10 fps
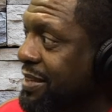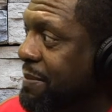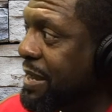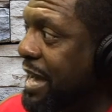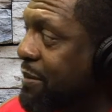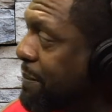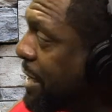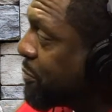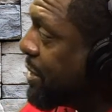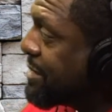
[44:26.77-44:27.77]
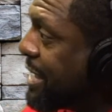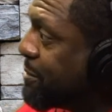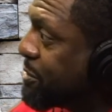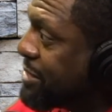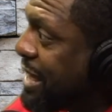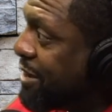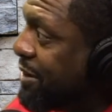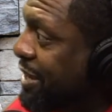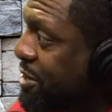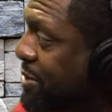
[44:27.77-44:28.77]
Like, how do I make 3 times your
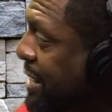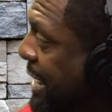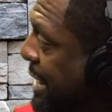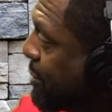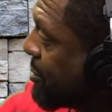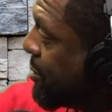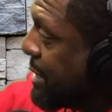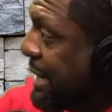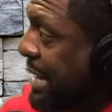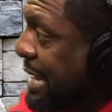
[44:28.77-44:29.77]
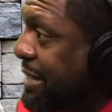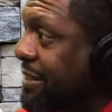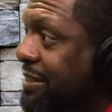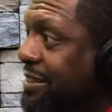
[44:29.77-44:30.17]
salary? And you got a house on a lake,